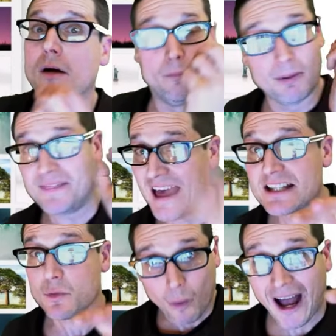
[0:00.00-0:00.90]
but that's
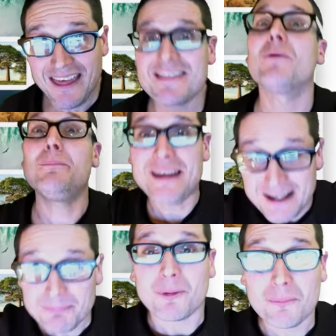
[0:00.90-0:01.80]
why they're being
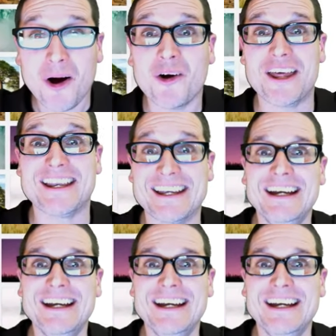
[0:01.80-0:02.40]
promoted.